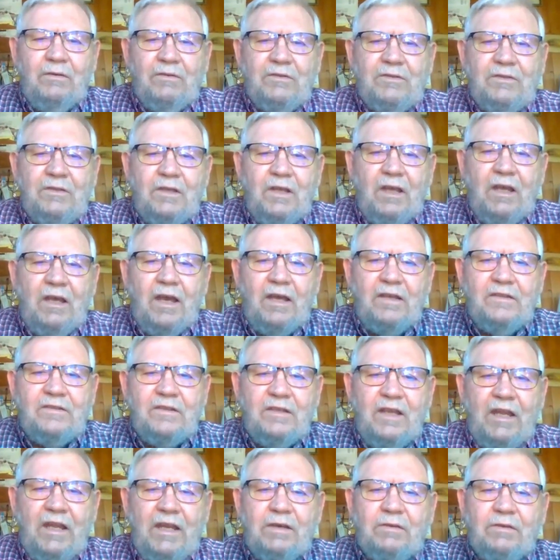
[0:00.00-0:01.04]
USDA has
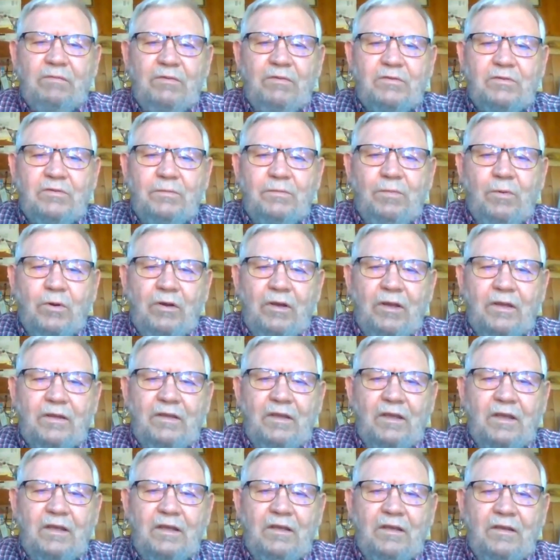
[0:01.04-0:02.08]
an acreage report at
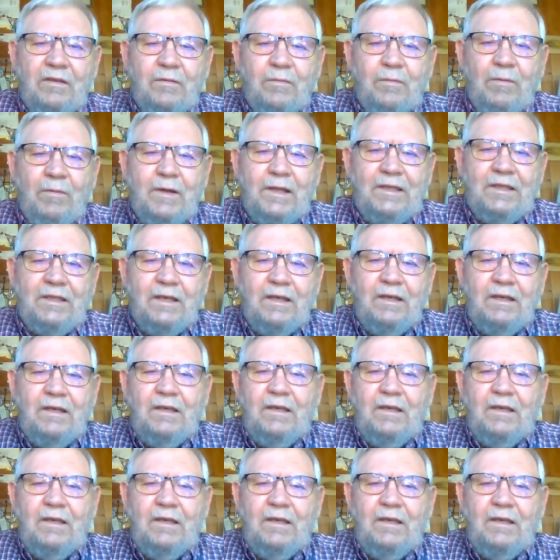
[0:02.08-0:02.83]
the end of the month,